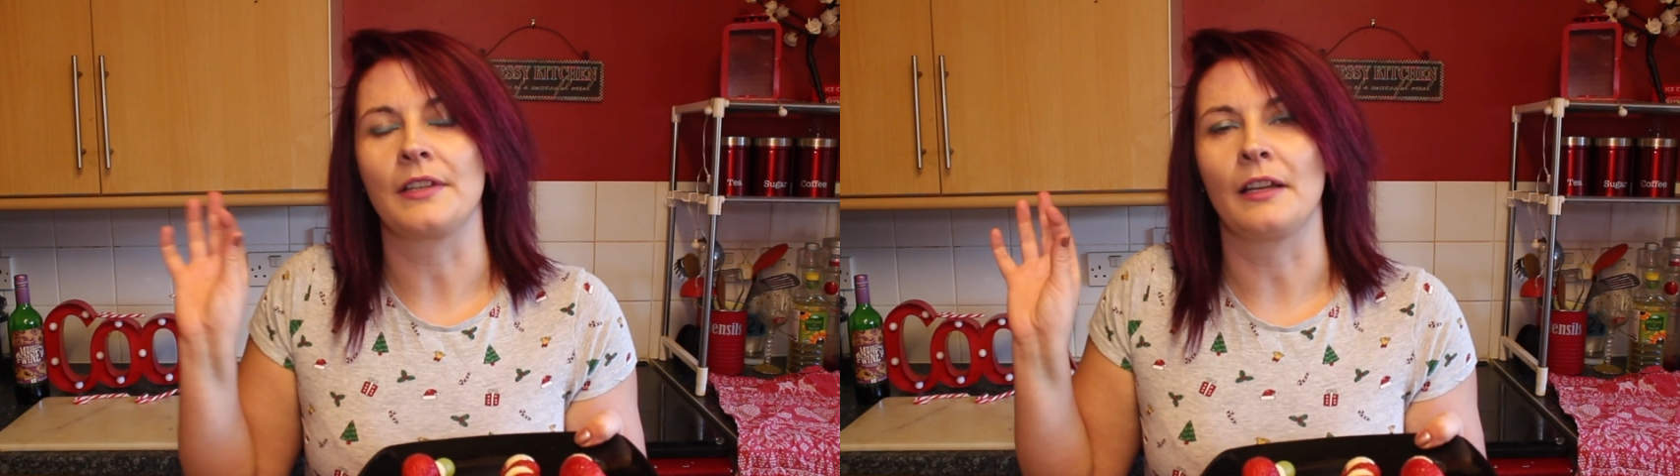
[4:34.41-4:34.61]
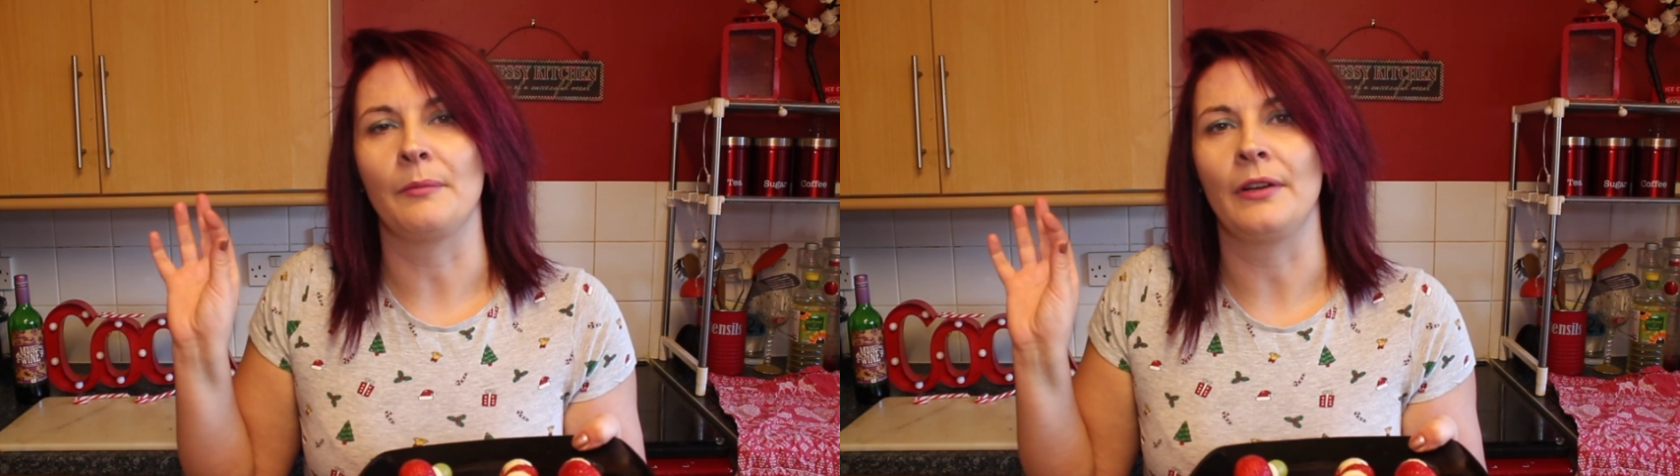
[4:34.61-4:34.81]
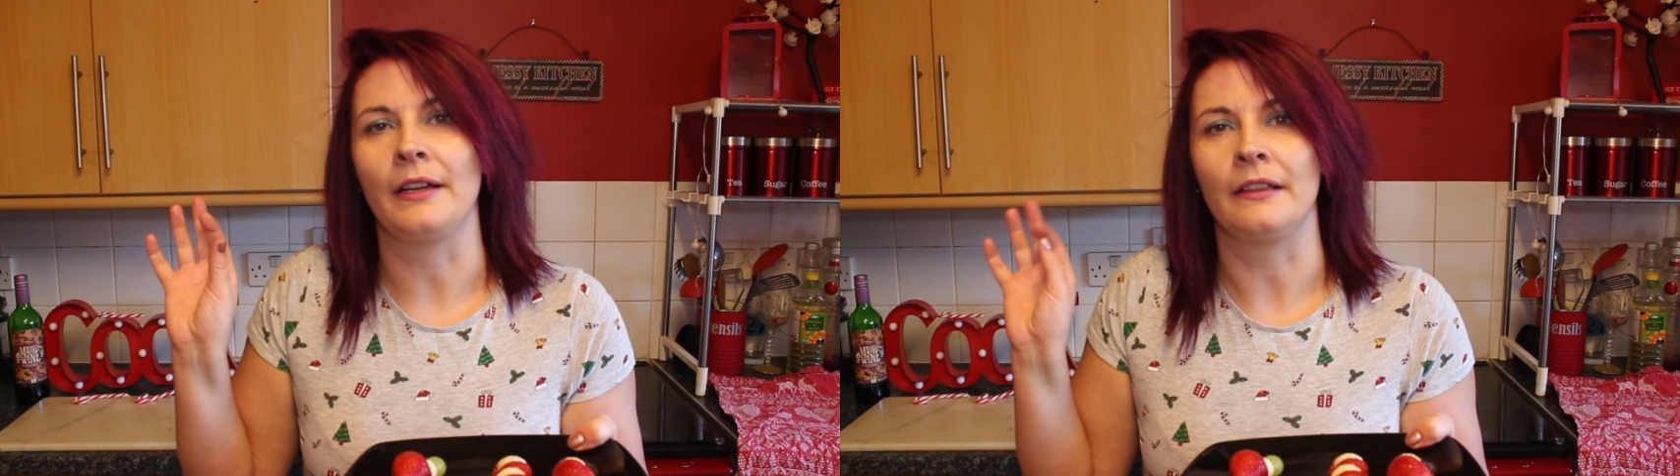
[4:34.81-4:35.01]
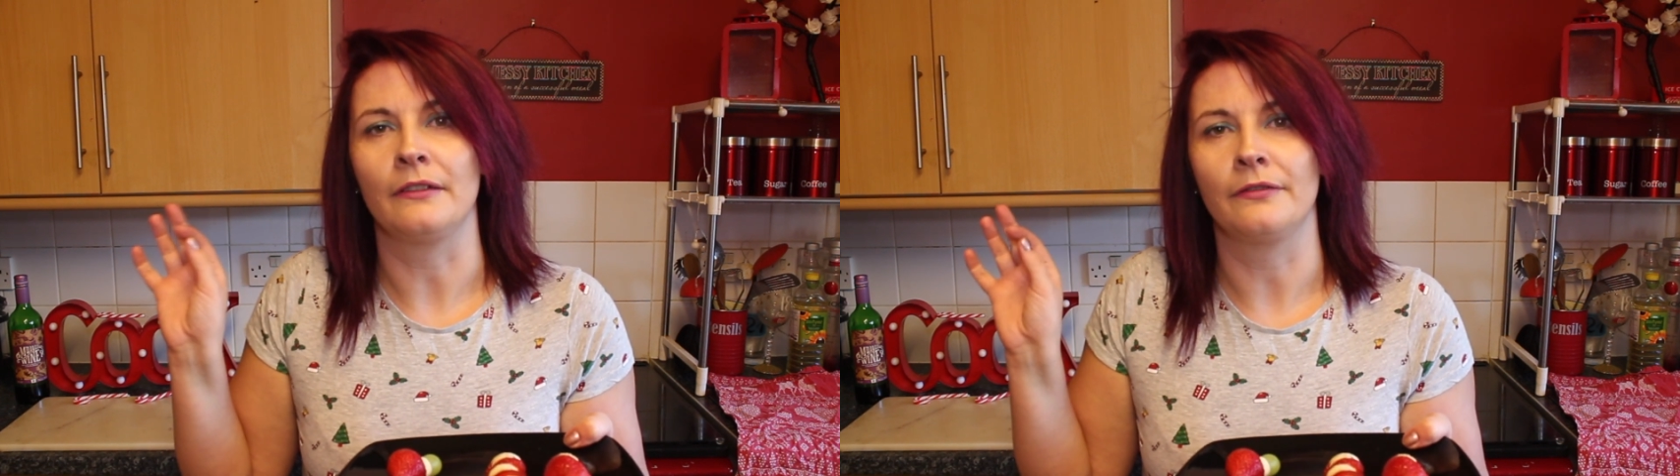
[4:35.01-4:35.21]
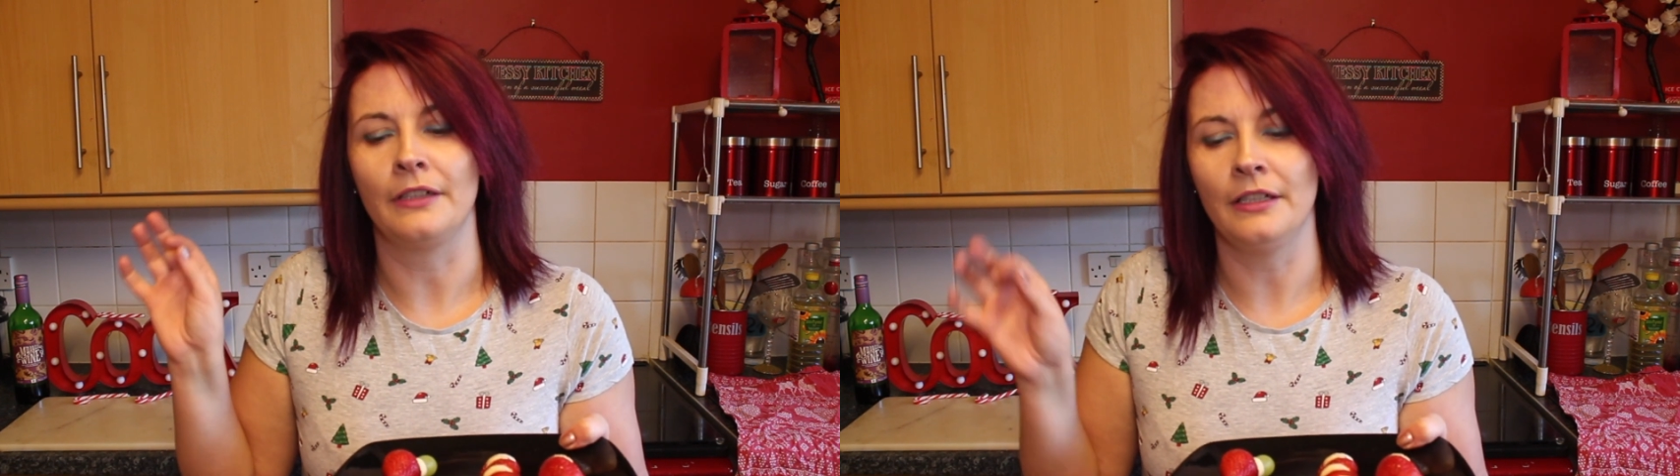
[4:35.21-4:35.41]
and I put it in
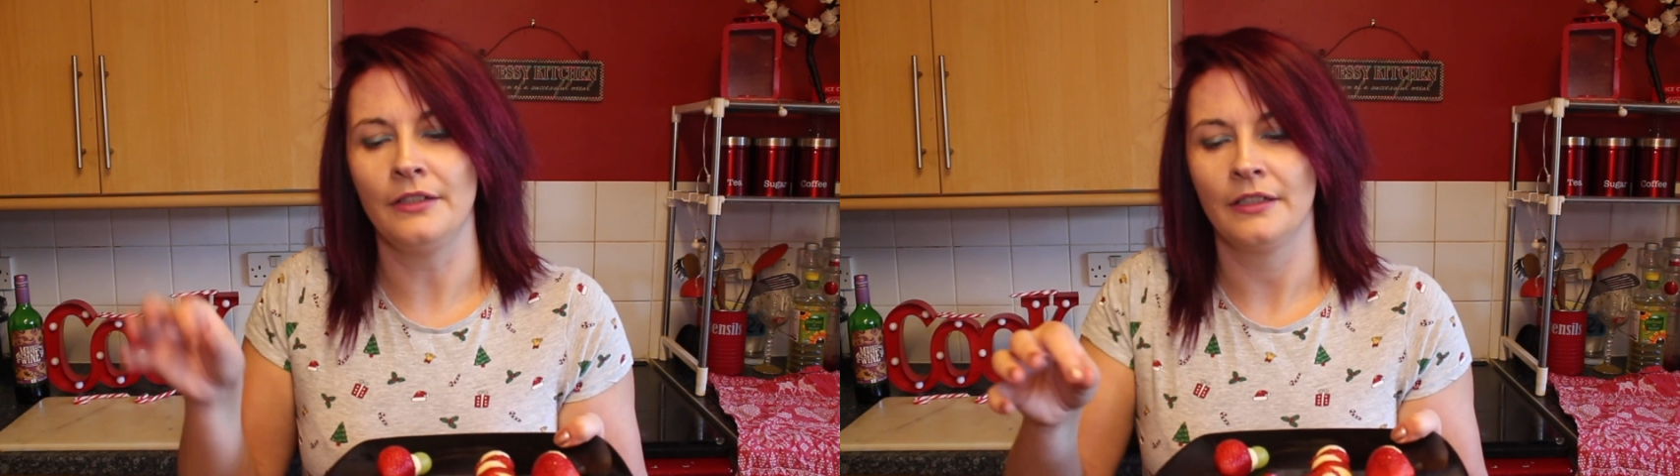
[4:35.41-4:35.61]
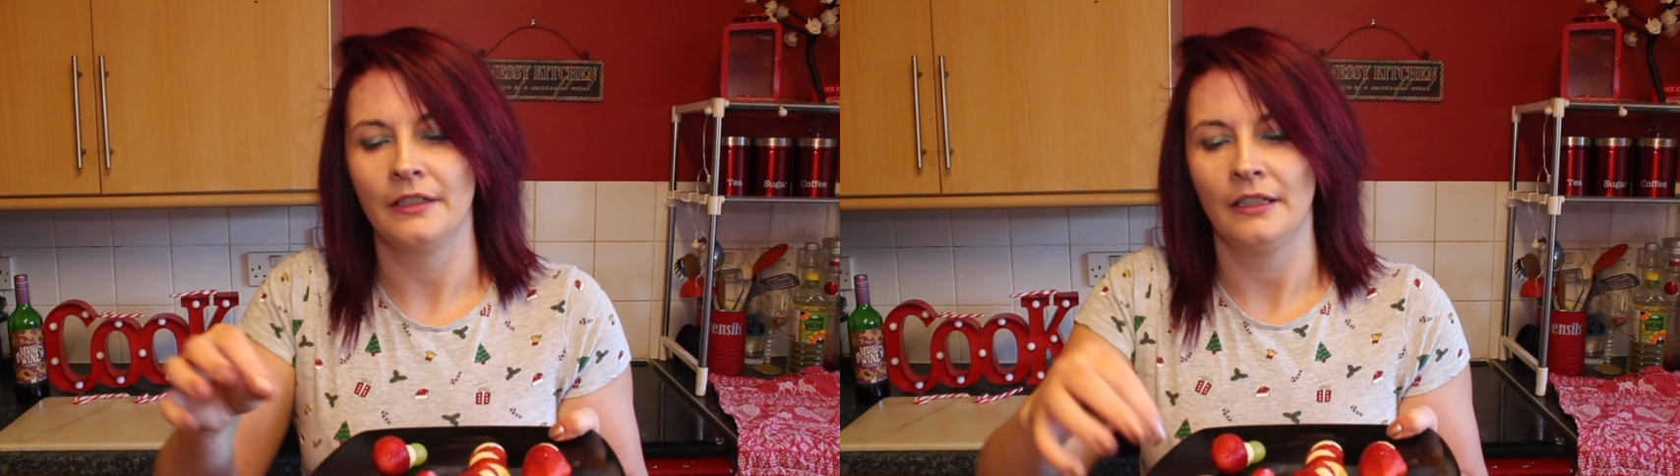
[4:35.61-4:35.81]
the fridge